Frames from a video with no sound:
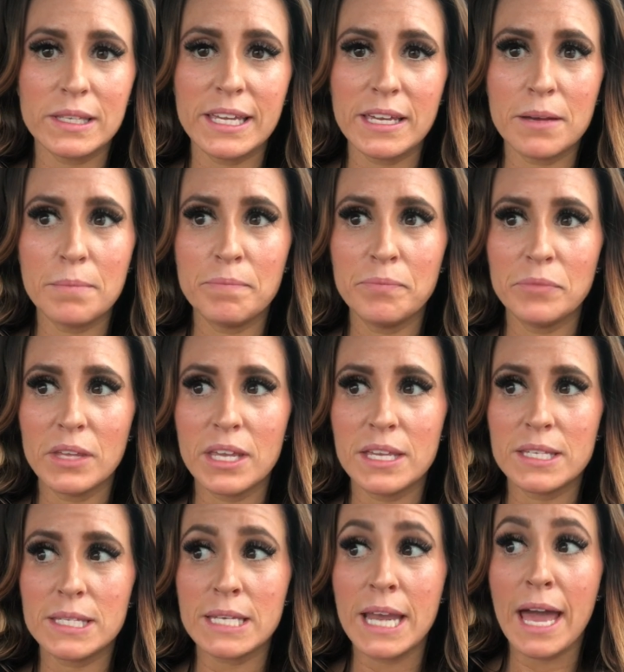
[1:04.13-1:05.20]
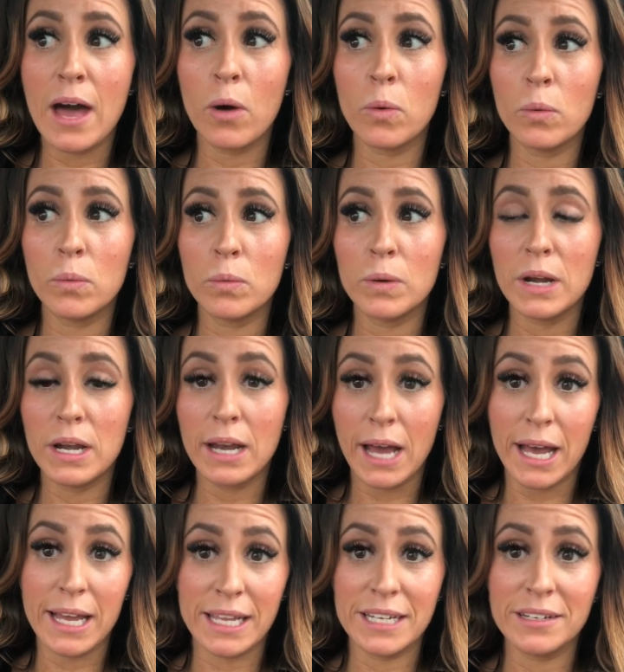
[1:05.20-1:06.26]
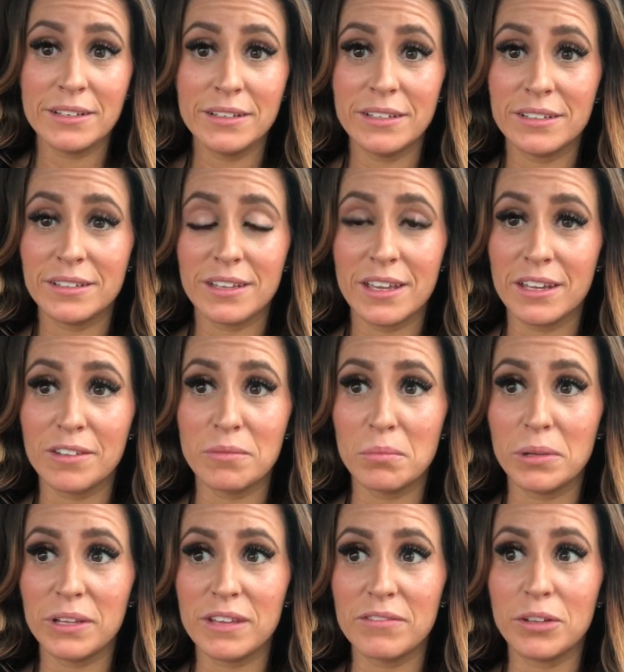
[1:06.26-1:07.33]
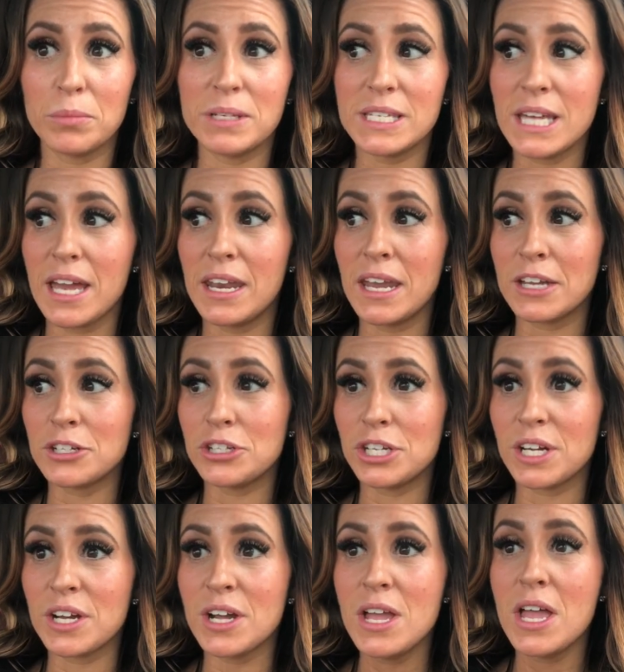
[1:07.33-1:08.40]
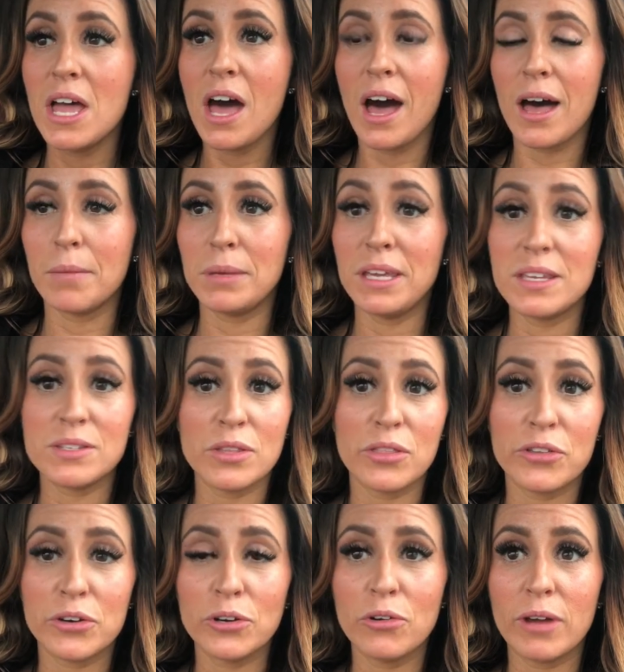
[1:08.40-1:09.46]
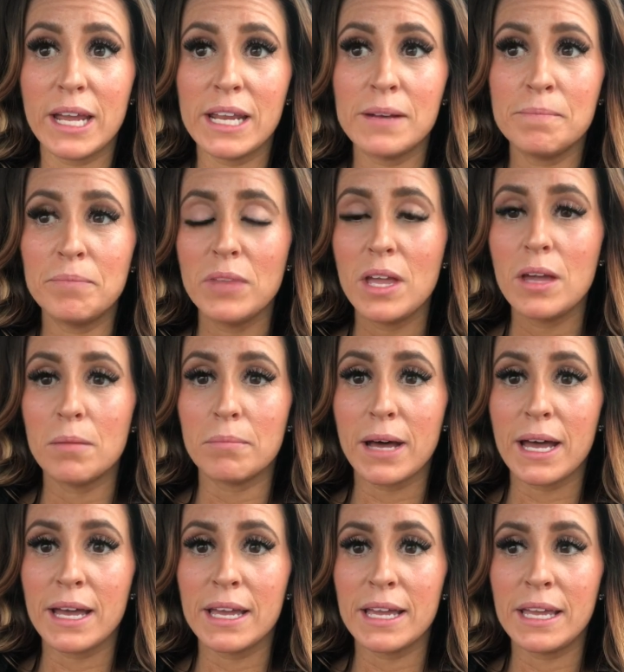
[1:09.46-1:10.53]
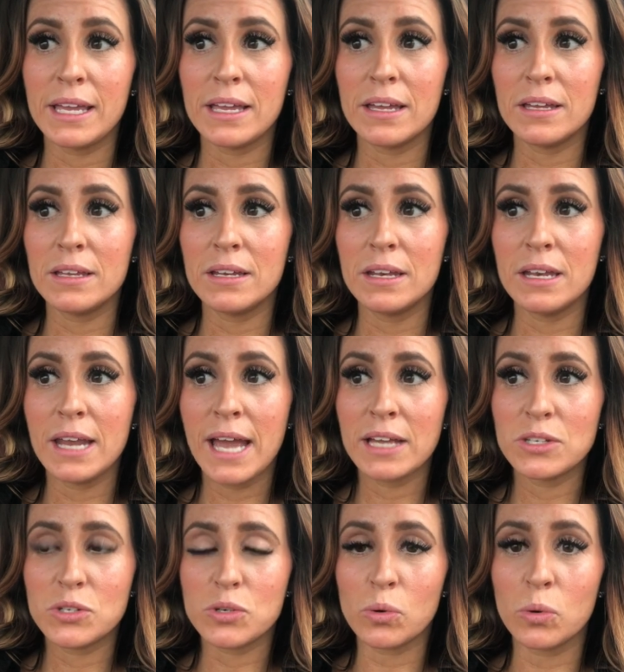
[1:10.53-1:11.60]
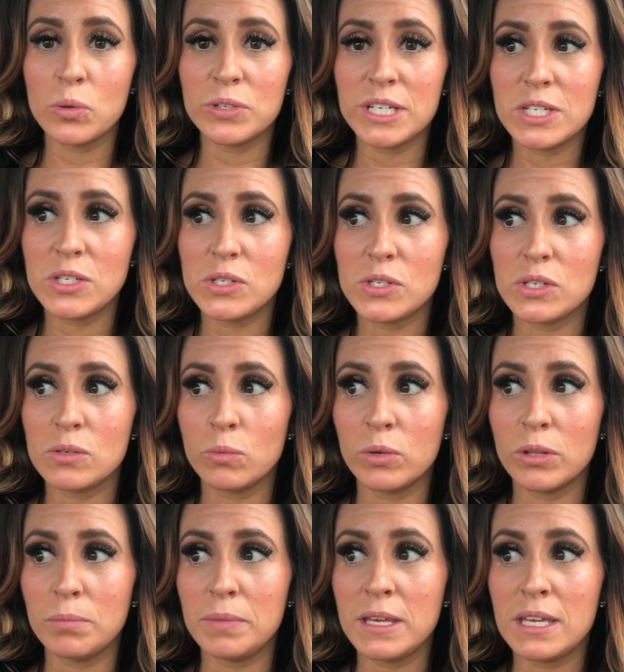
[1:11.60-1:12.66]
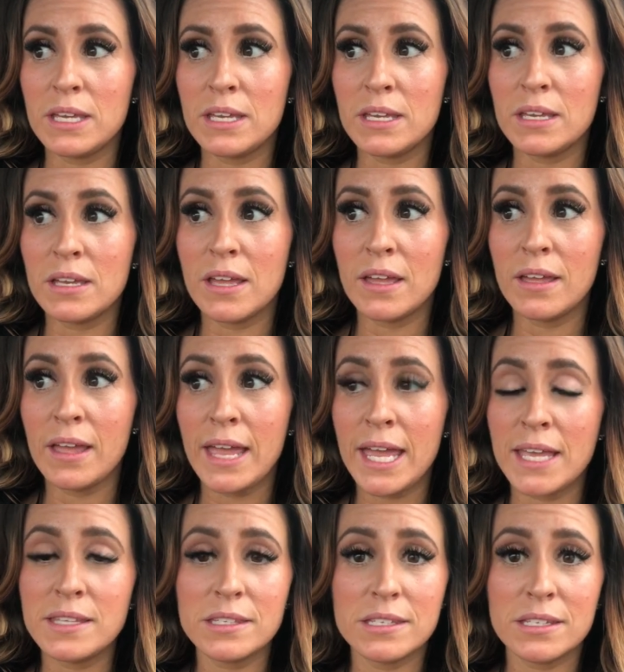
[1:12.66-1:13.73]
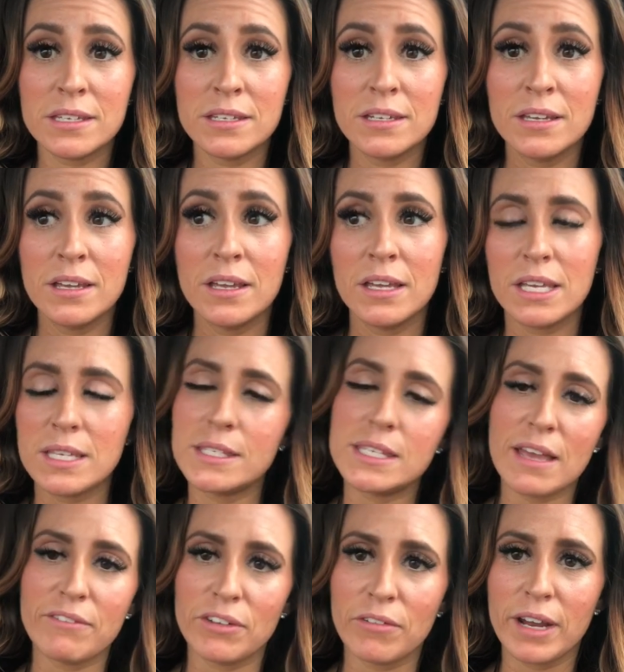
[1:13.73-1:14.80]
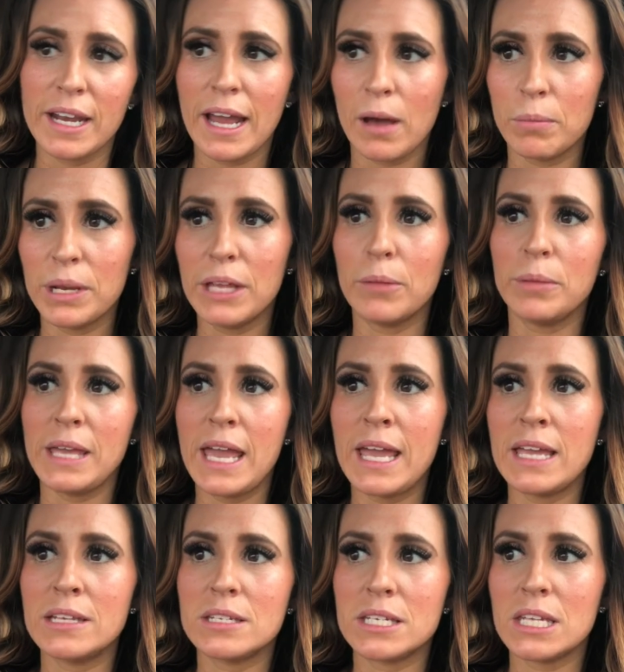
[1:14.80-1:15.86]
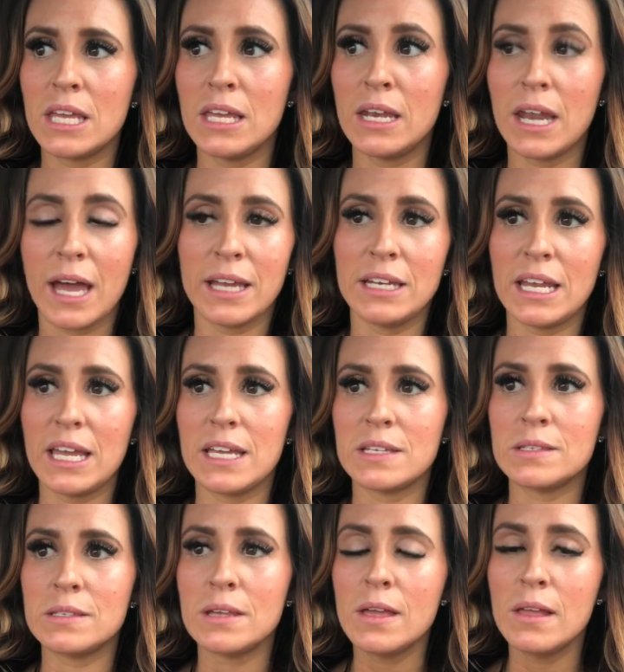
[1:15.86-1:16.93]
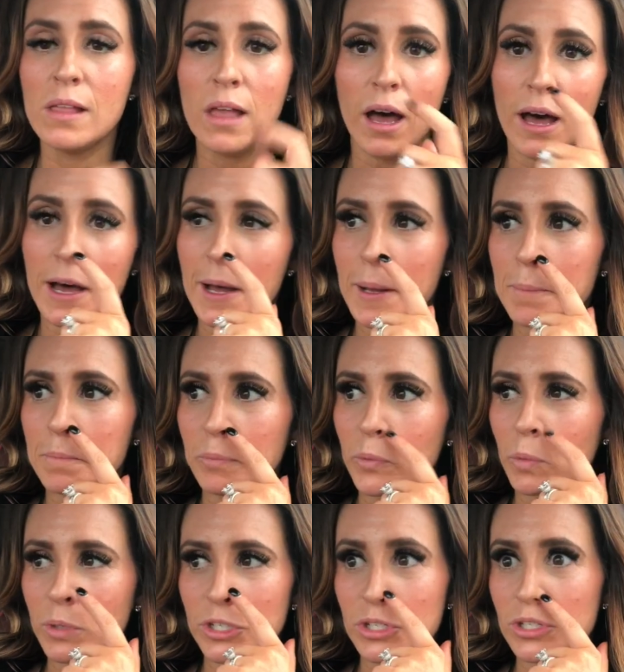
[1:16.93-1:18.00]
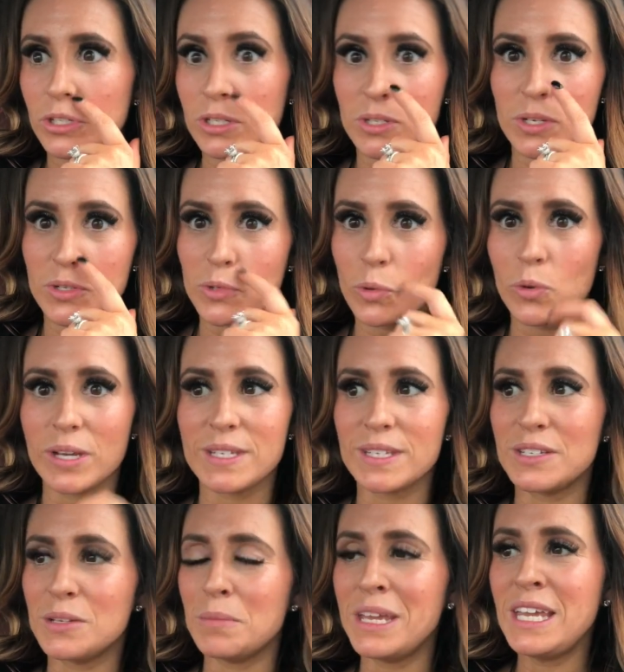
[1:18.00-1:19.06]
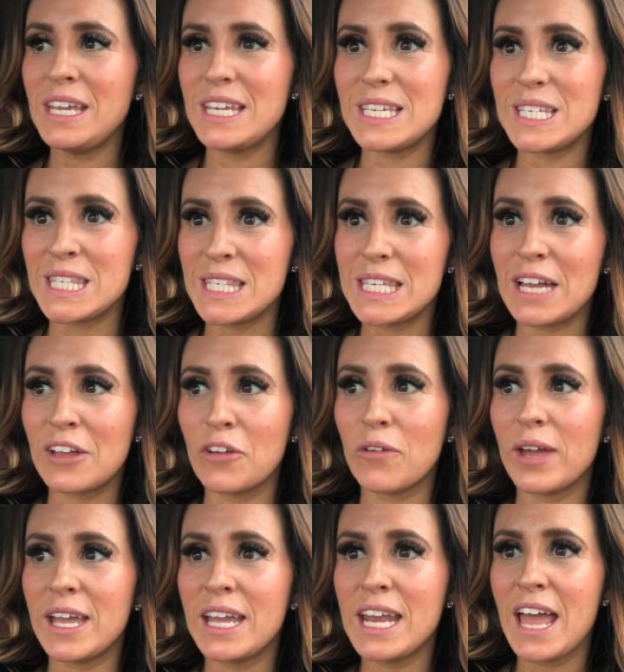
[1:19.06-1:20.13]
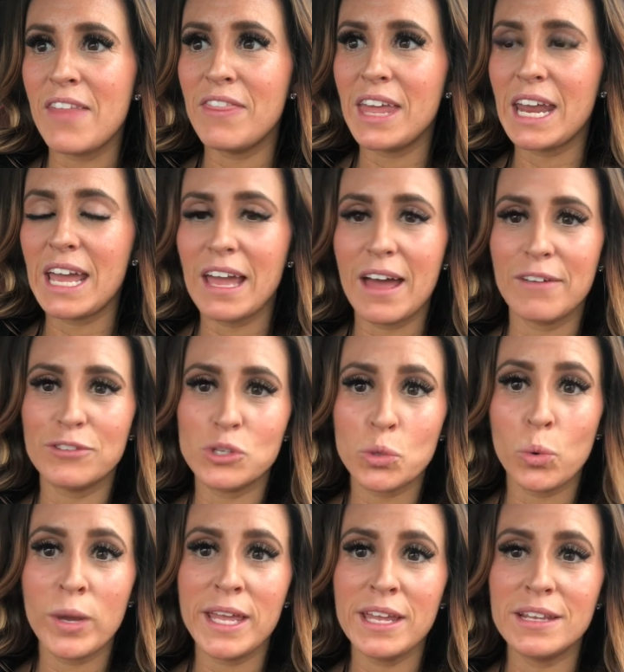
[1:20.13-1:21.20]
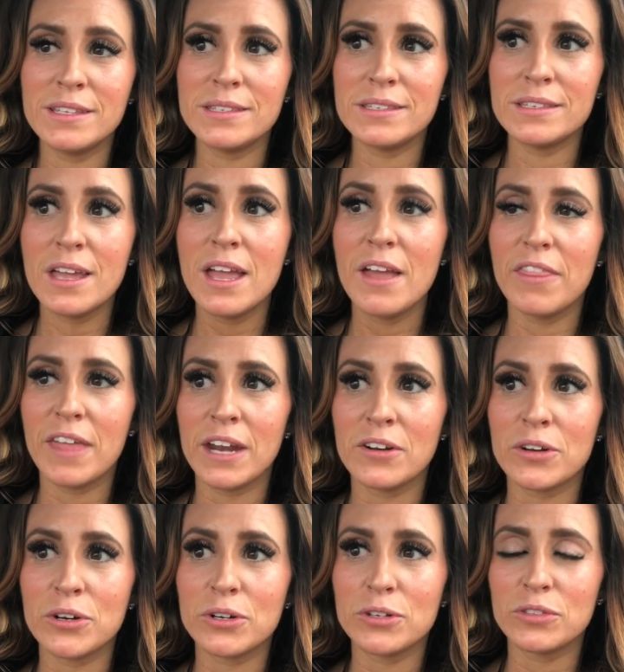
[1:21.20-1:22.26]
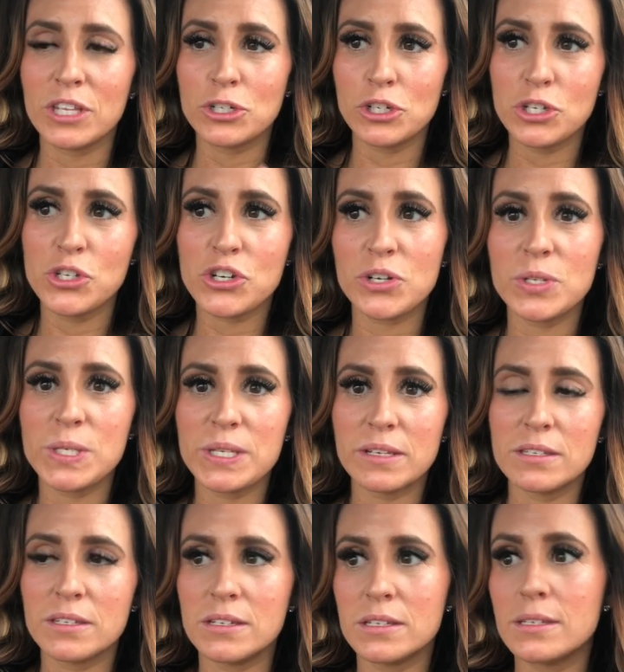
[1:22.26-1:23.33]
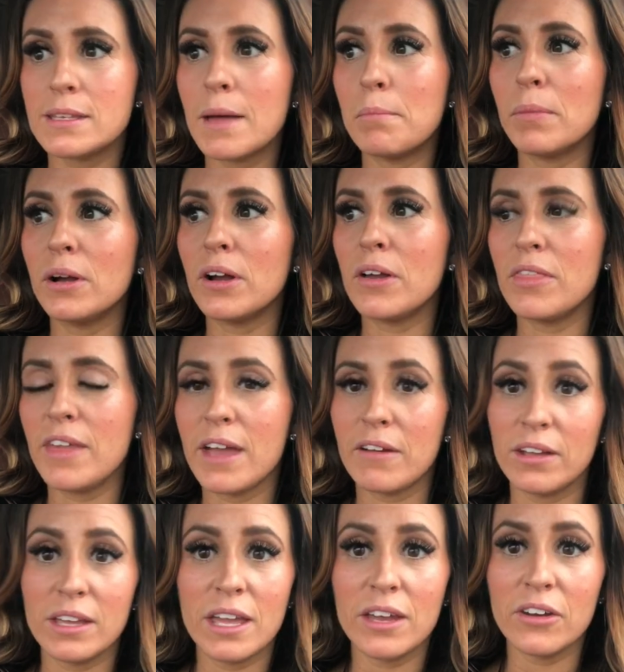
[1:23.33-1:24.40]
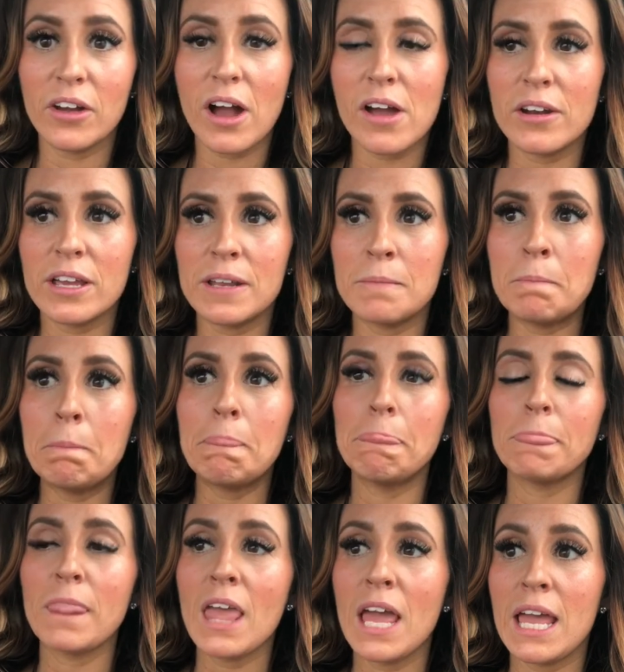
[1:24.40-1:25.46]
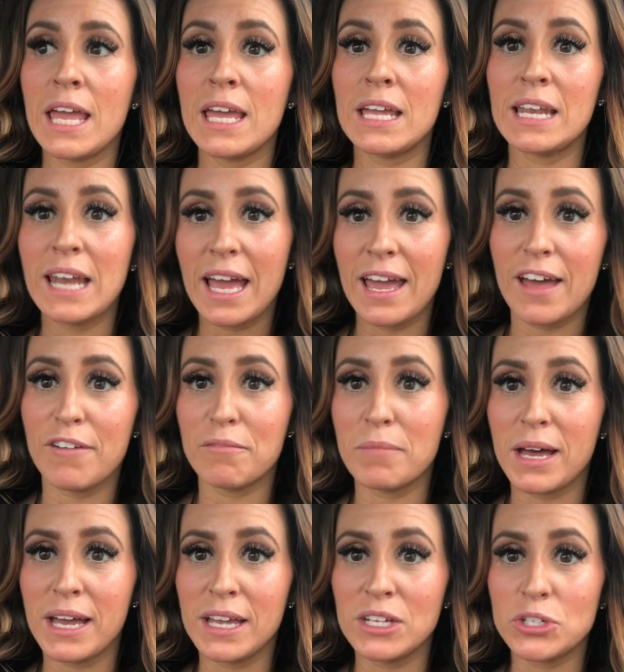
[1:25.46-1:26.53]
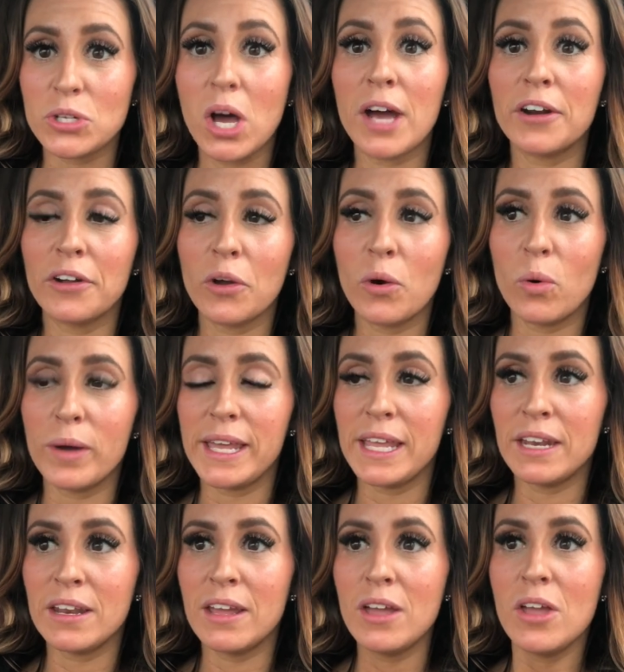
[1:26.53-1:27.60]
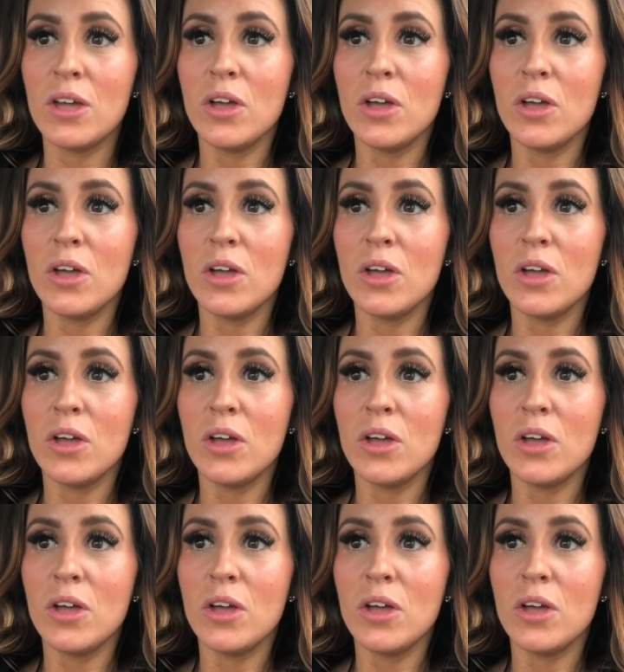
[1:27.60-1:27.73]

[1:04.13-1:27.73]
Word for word: Liam, is now nine. Can't even believe he'll be 10 next year. Um, he is in third grade. My next oldest will be eight. He's seven right now, but he'll be eight in nine days. Um, which is also crazy to me. He's in second grade, and then I have twins that are that just turned six in December. They are in kindergarten, and I have my daughter Quinn,